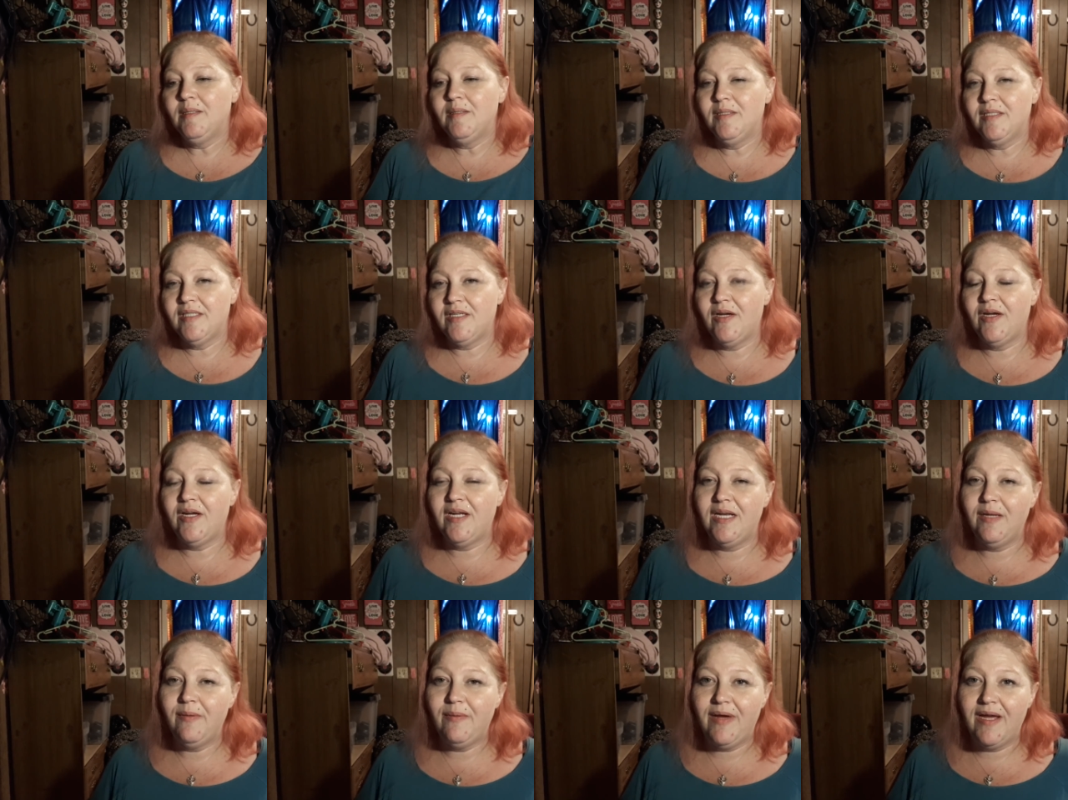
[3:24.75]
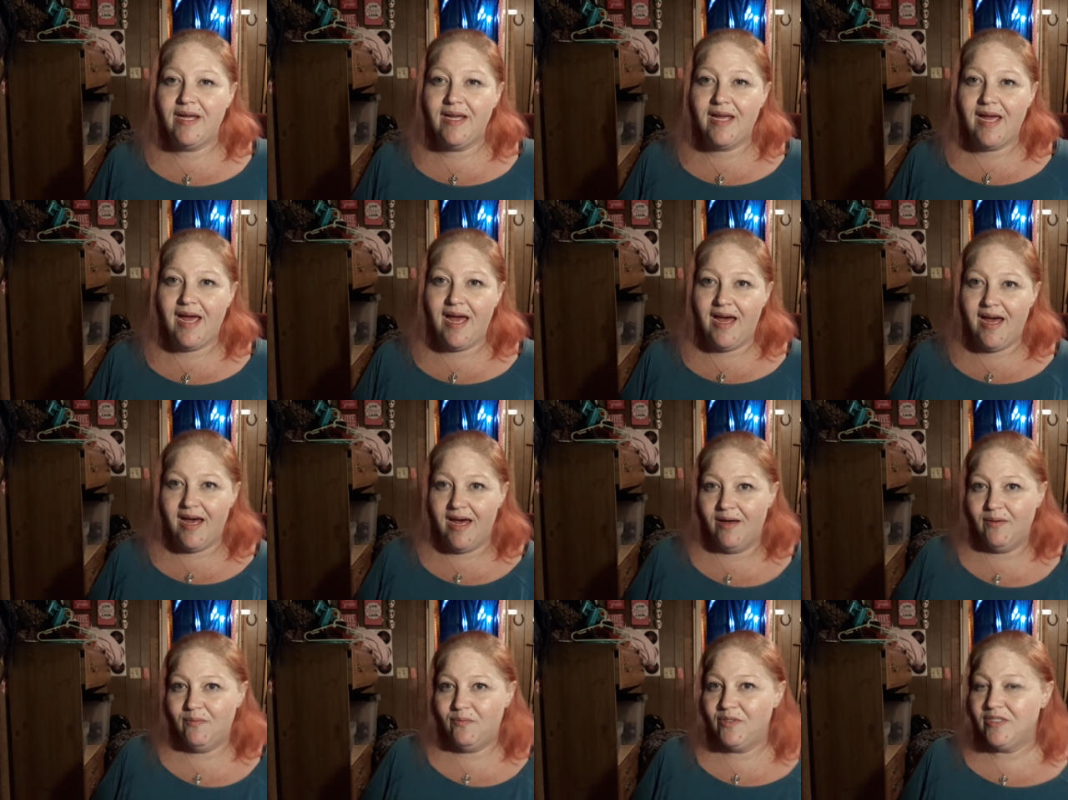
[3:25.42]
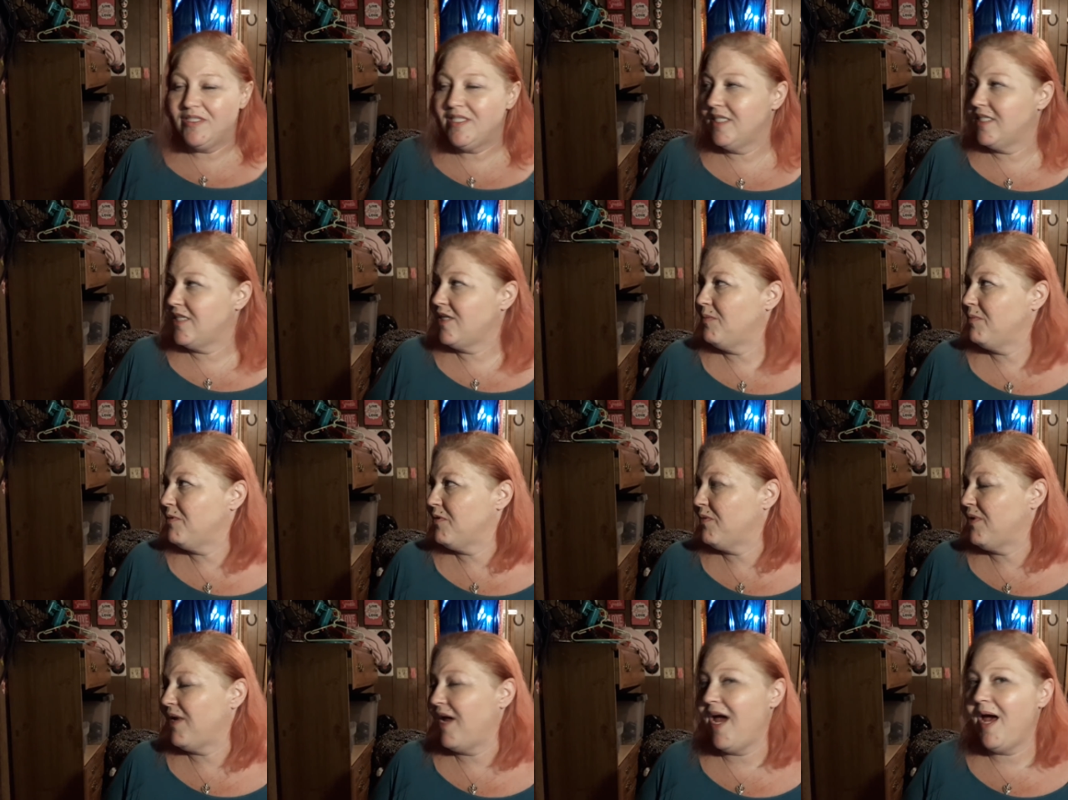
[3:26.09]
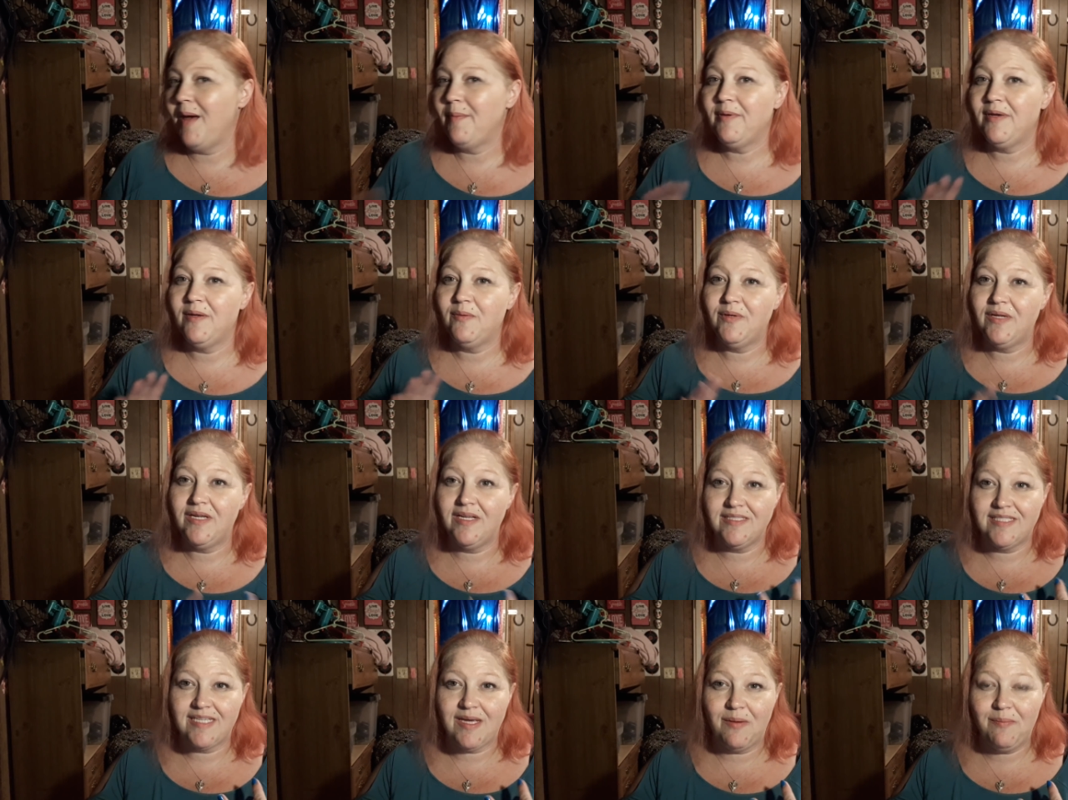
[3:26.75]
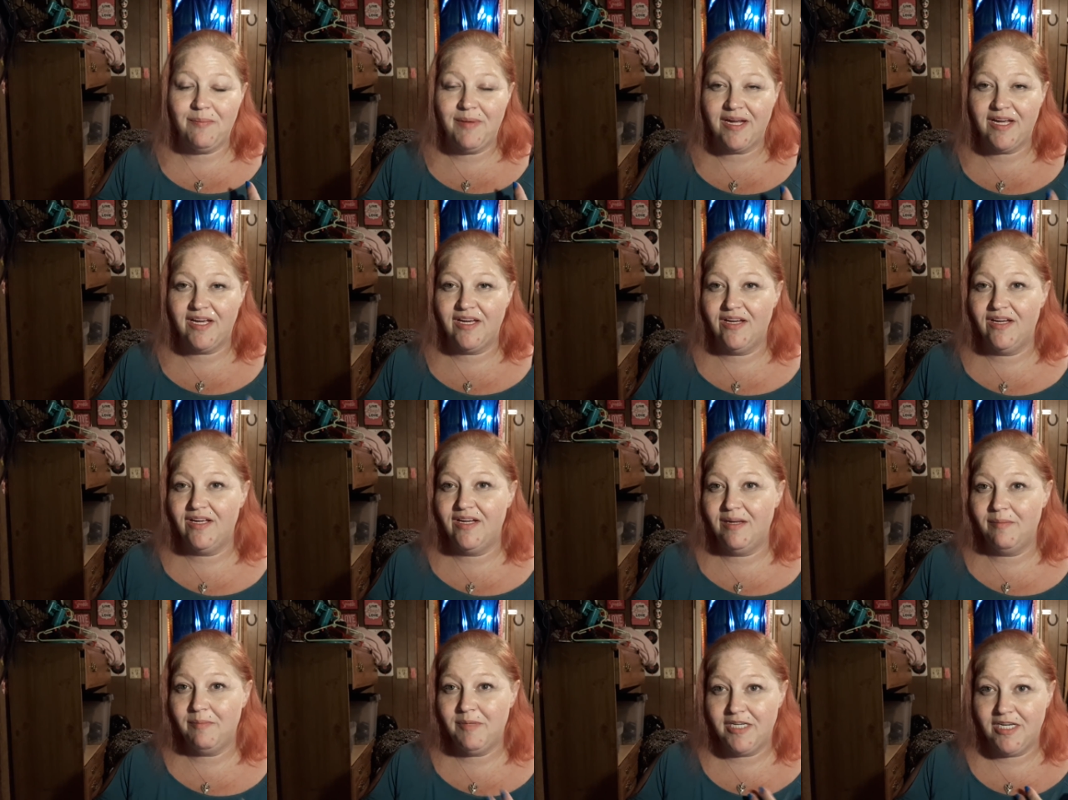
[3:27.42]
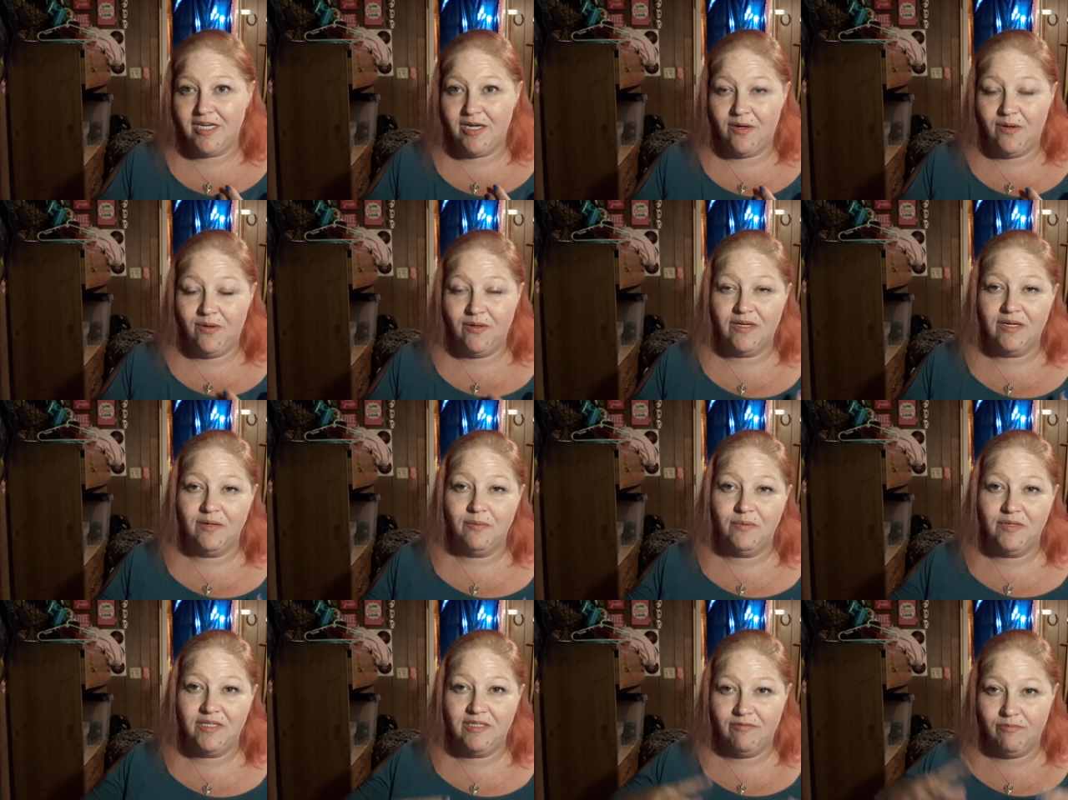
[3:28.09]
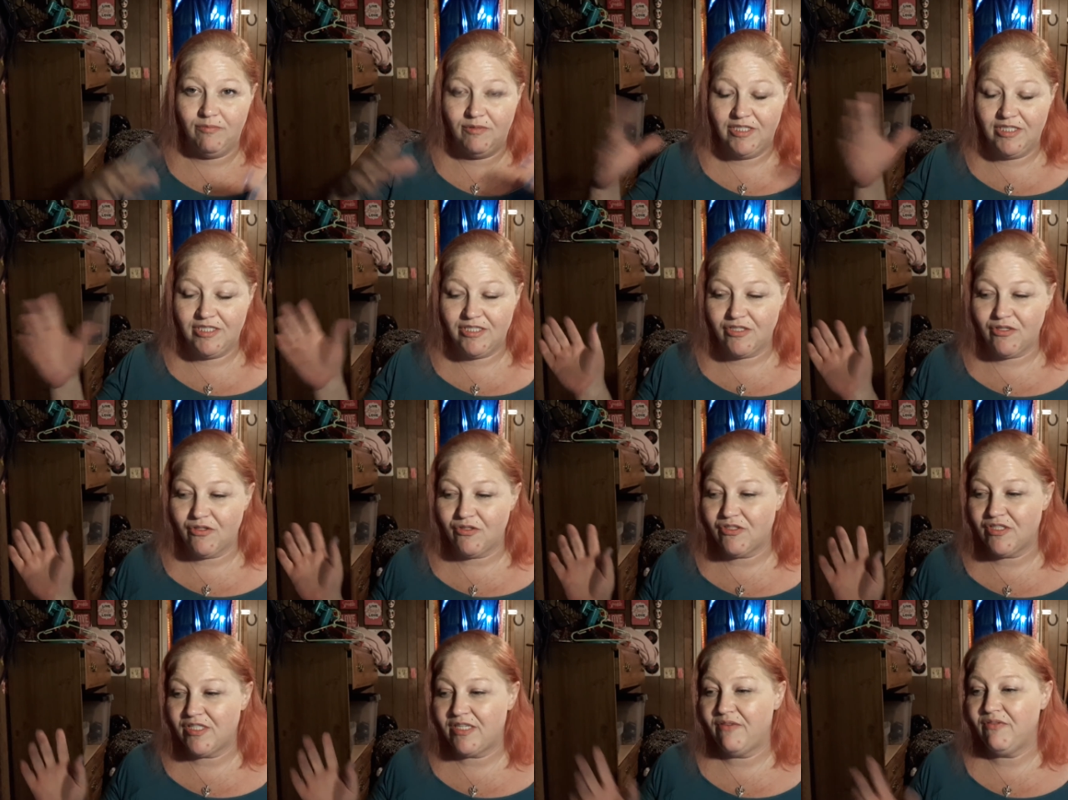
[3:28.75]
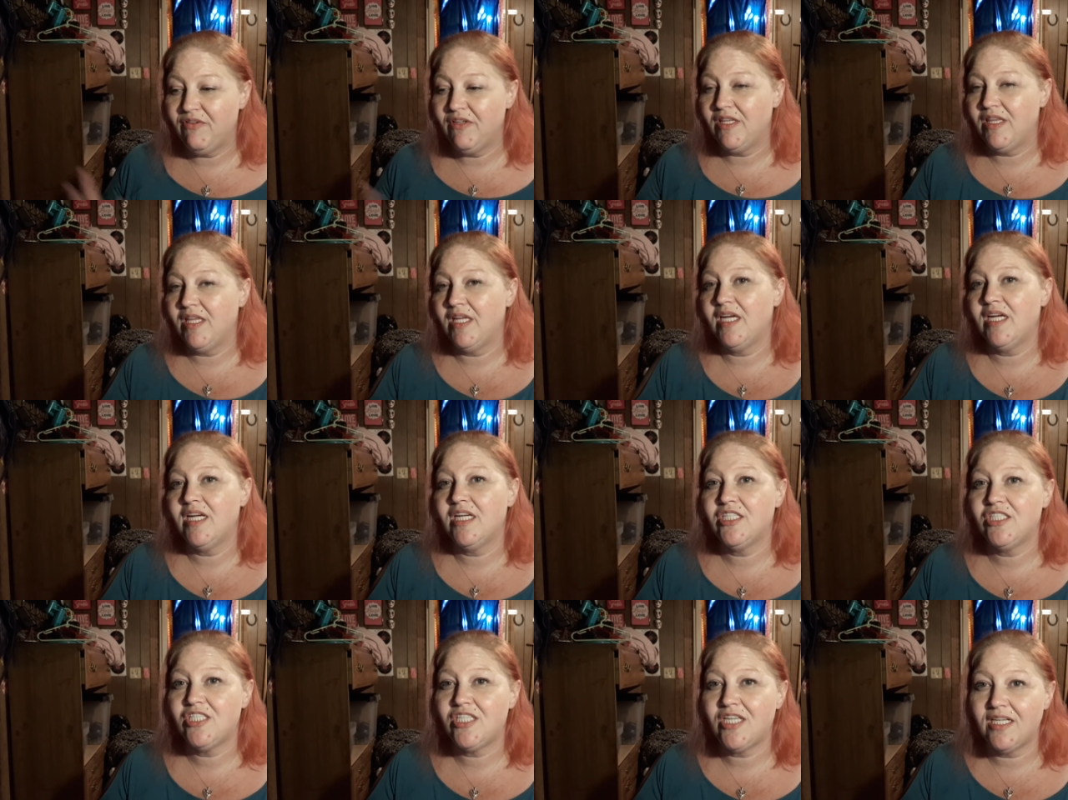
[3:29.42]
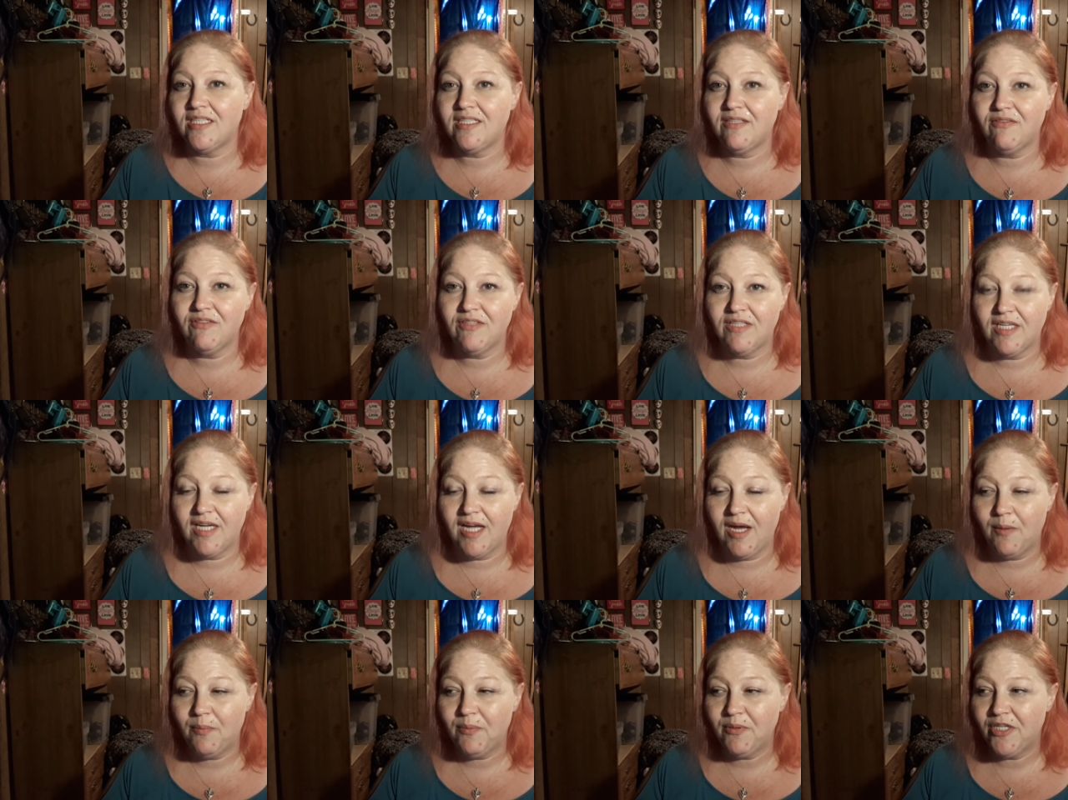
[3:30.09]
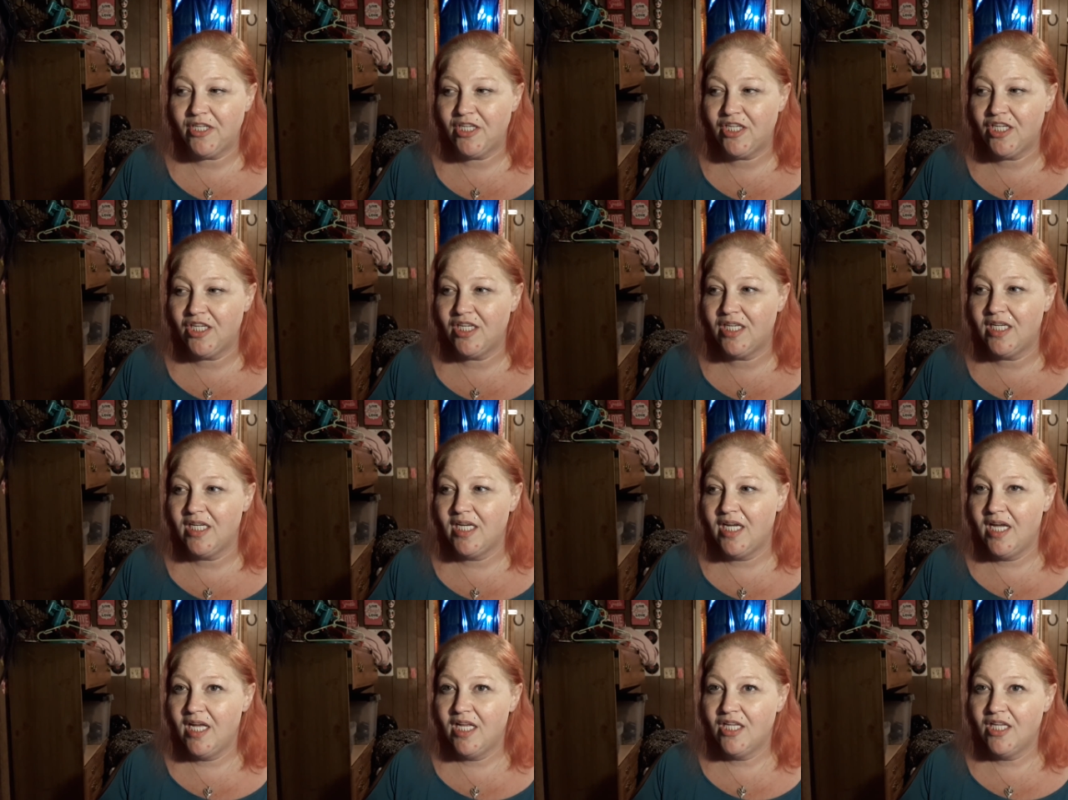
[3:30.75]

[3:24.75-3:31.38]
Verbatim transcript: But anyway, uh, once they told me what happened, I went outside with my gun and my dog, and we, we searched everything and checked everything out pretty good.